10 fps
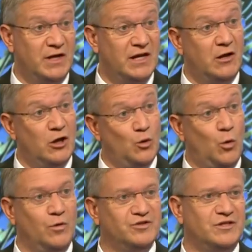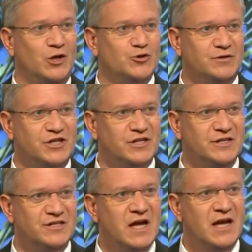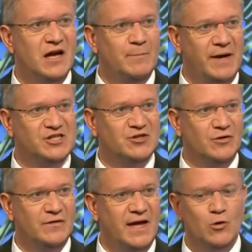and our laws and our traditions are based on that.